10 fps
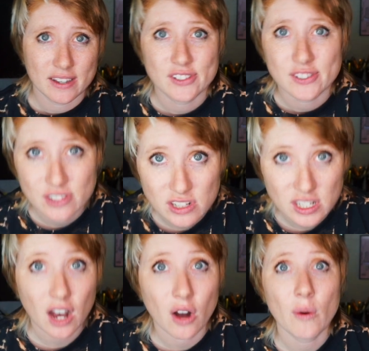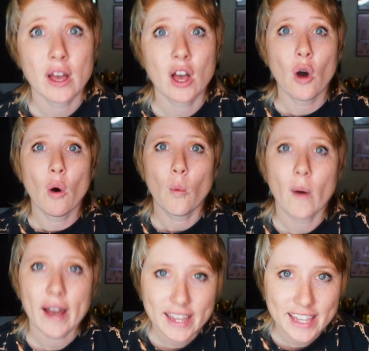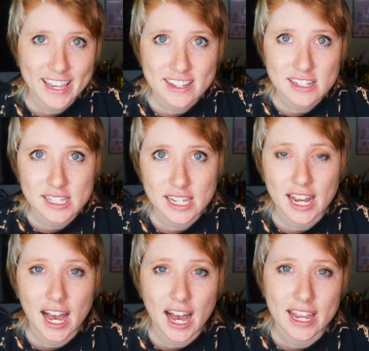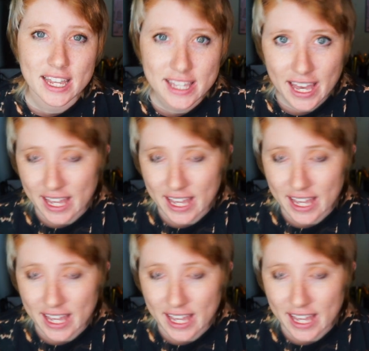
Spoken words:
So what kit did I get?